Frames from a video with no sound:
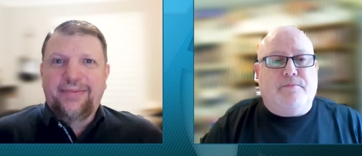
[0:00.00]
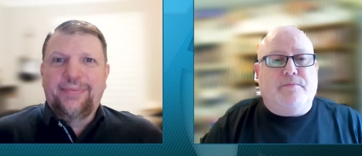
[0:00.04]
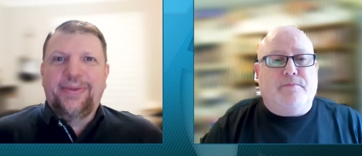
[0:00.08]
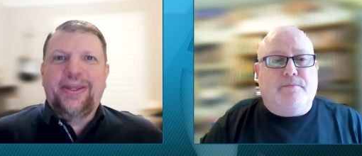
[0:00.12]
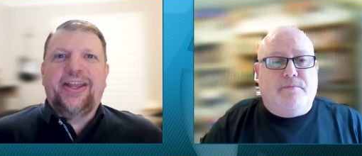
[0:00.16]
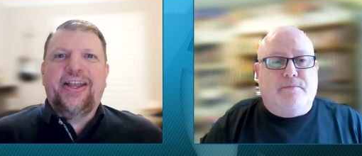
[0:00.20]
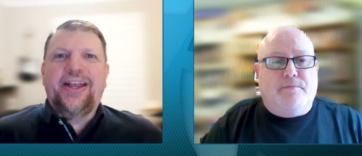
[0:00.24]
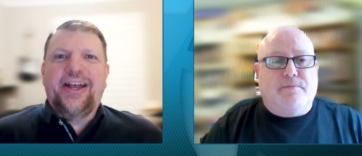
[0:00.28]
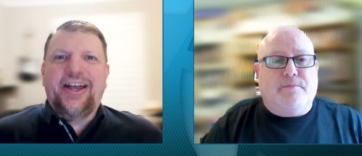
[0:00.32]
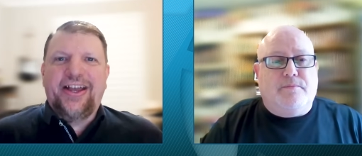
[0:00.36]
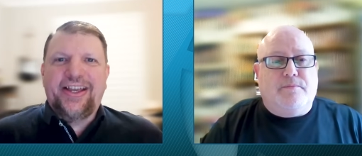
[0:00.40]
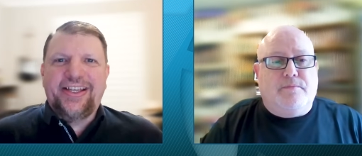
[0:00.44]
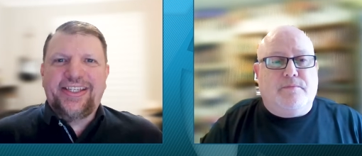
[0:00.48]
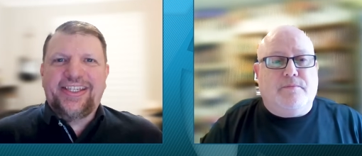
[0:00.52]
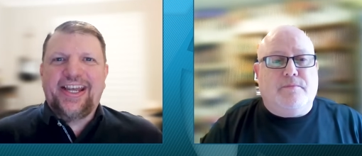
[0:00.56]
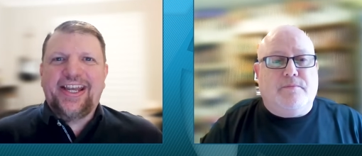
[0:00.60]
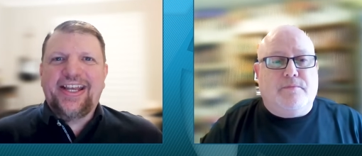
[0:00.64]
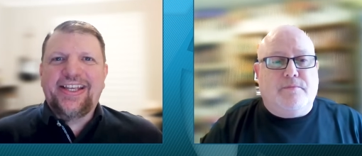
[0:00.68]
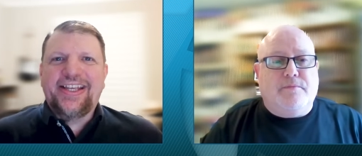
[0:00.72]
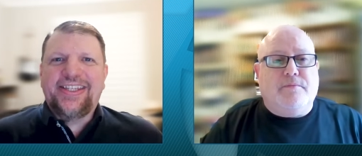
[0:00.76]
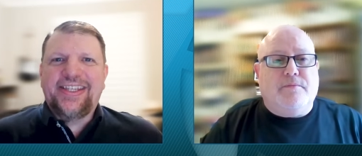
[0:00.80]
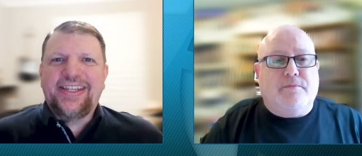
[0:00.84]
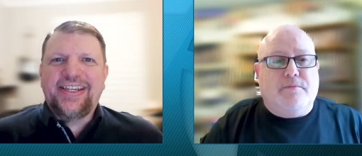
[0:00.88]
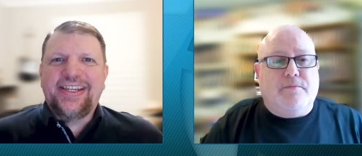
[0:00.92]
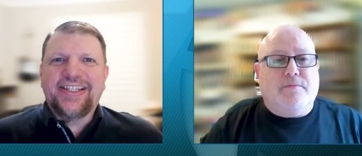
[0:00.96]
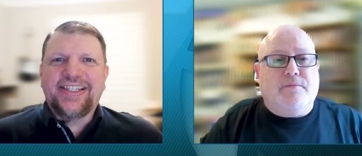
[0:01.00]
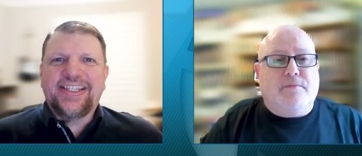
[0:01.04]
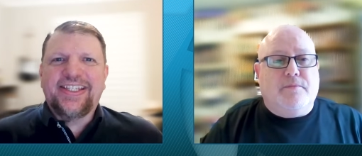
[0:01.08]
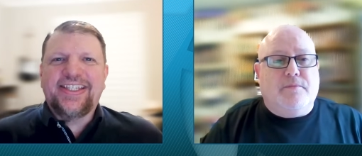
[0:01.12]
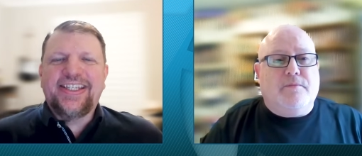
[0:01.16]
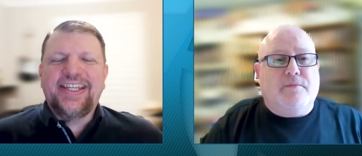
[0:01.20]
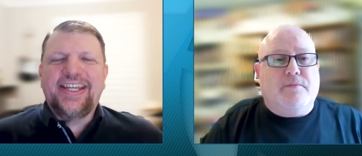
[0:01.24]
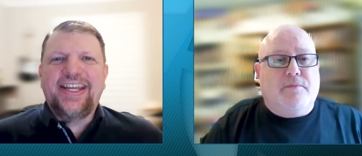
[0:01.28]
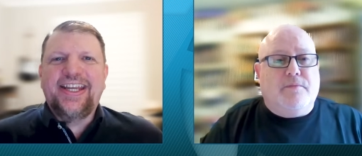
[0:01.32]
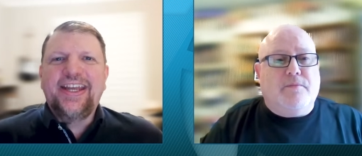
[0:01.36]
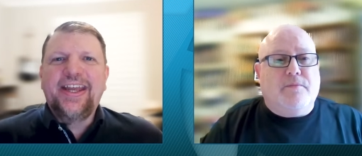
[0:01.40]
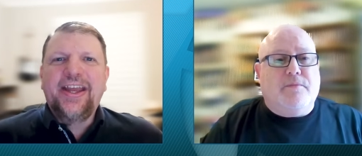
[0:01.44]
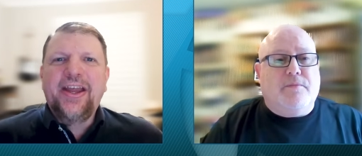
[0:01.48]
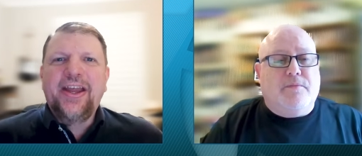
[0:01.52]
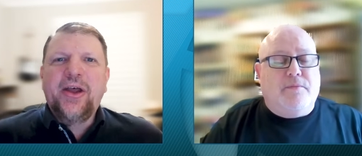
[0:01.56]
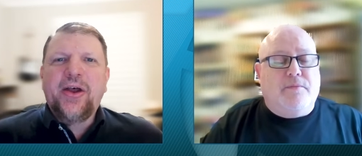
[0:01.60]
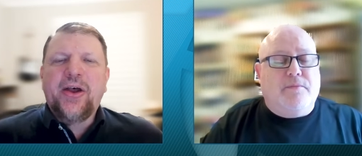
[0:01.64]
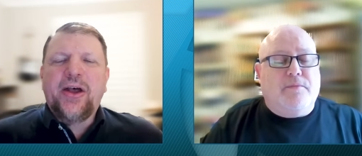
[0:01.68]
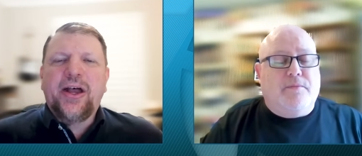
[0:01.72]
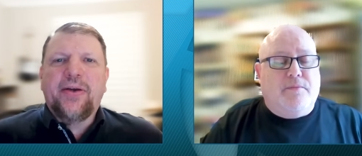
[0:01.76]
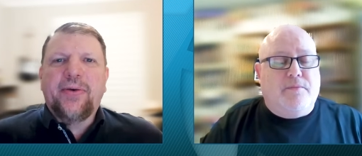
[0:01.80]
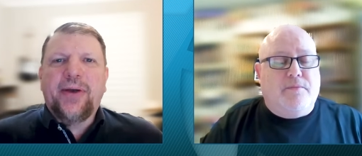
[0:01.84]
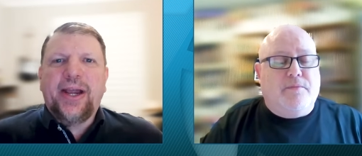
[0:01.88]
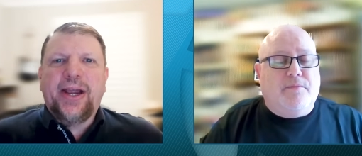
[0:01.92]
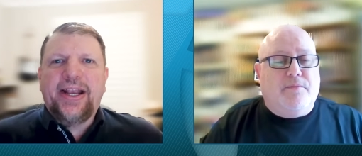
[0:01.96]
Speaker 1: Because as you can see,
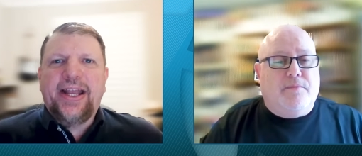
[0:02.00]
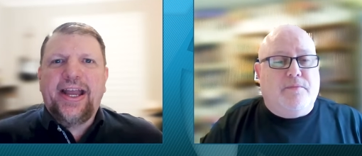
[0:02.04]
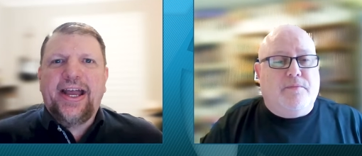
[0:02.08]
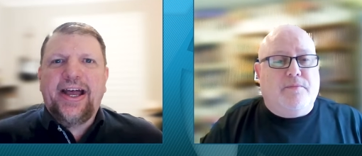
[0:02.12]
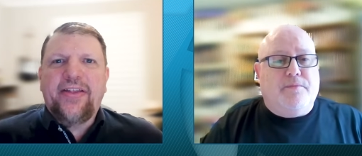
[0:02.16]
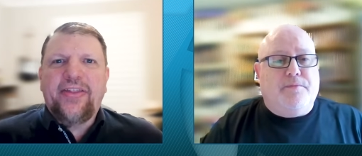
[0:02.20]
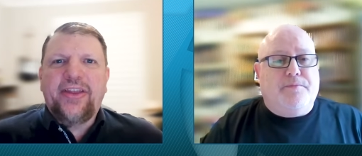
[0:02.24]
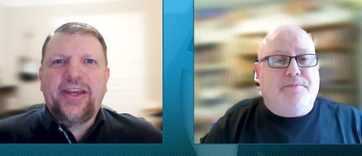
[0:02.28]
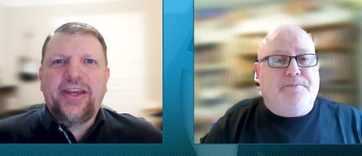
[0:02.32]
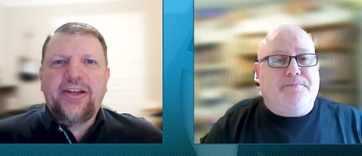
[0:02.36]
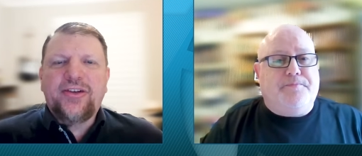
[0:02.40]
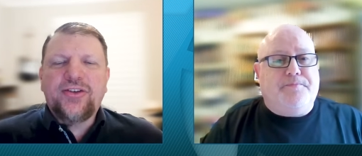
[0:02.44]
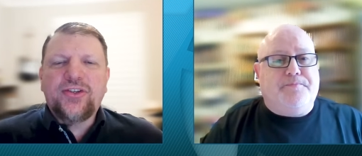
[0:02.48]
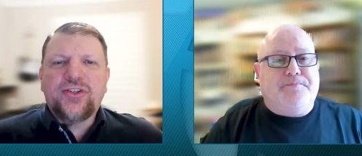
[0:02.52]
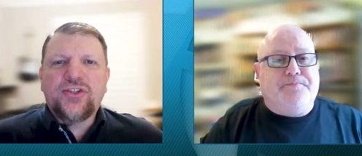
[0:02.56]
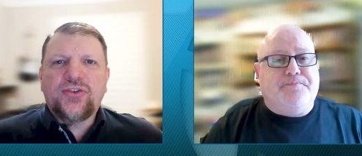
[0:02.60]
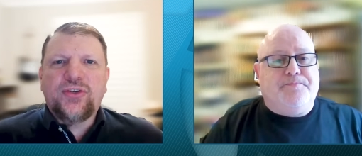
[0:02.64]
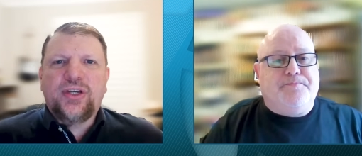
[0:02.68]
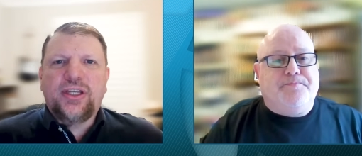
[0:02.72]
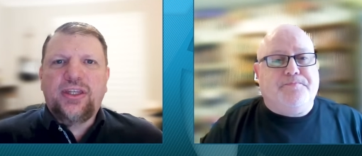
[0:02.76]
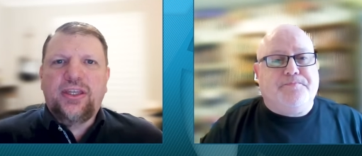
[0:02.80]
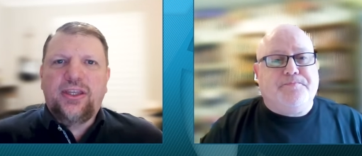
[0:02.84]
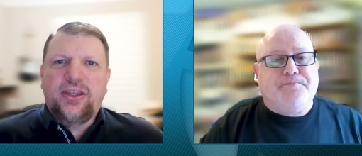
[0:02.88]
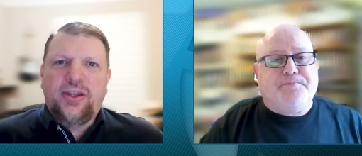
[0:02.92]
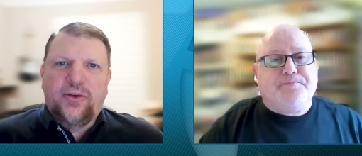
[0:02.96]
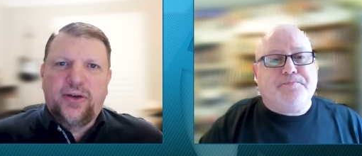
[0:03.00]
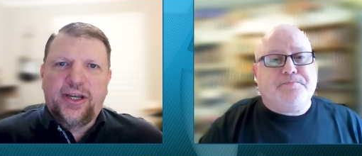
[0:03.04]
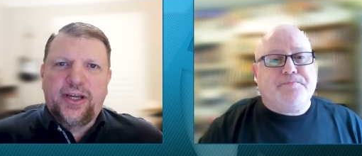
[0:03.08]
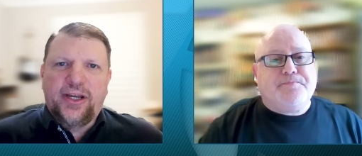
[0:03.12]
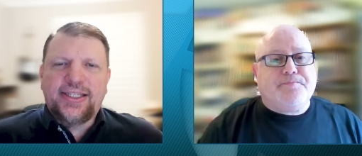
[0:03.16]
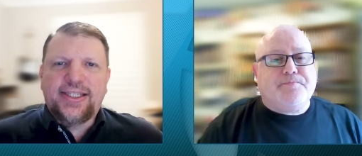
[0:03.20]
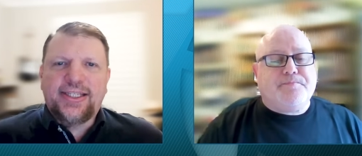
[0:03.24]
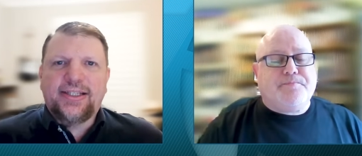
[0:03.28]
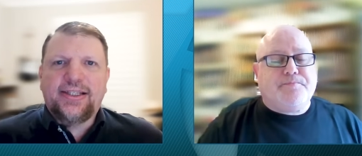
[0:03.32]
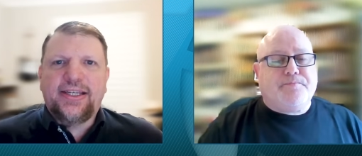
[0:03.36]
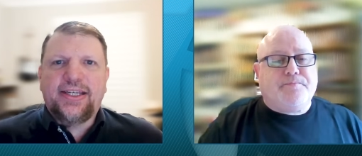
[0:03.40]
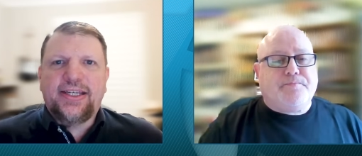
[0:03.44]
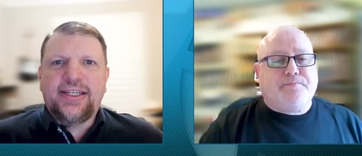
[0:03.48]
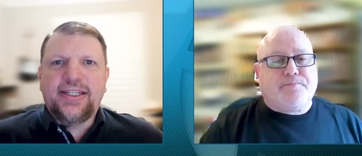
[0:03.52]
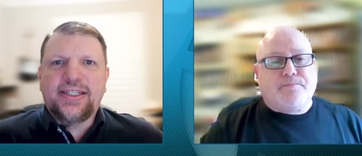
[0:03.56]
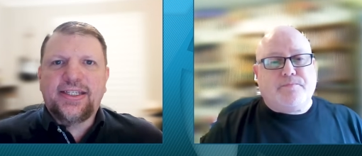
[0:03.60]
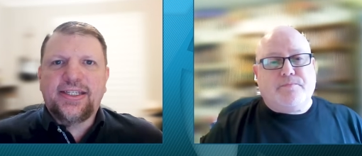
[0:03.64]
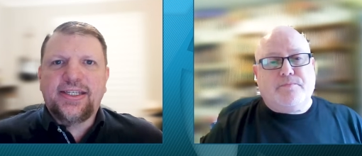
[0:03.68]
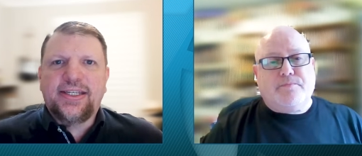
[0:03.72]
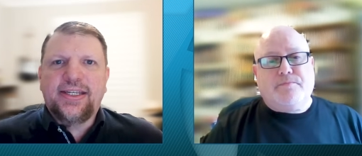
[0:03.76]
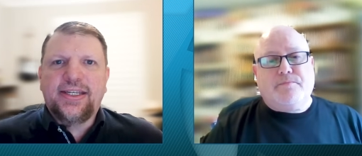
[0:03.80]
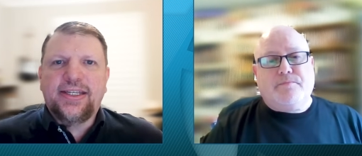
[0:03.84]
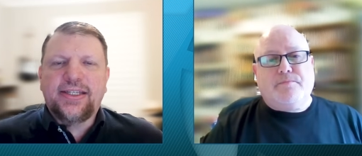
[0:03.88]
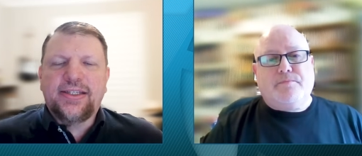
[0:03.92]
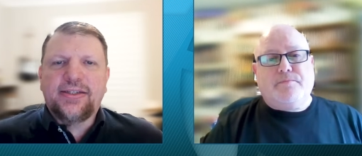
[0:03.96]
right now the industry in the US at
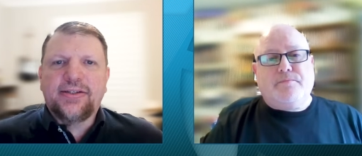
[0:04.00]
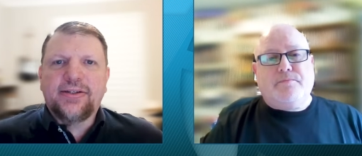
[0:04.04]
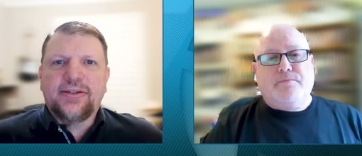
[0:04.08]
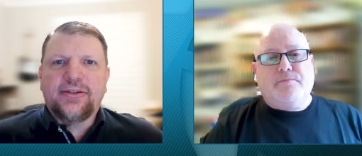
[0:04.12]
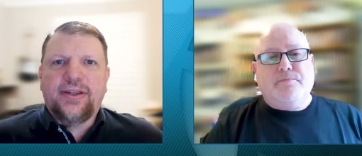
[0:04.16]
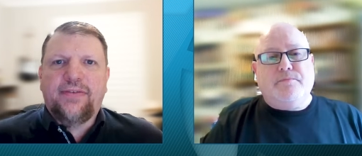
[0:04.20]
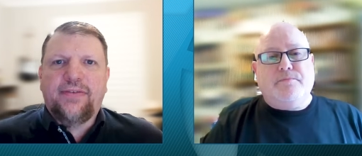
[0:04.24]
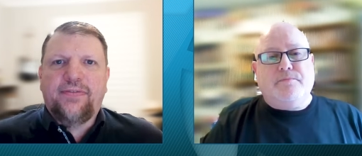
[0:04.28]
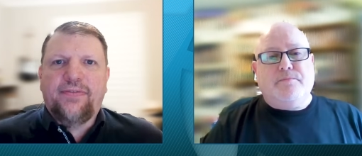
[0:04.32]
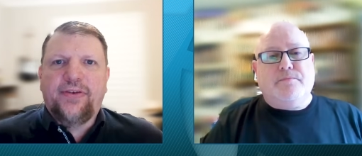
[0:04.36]
least is certainly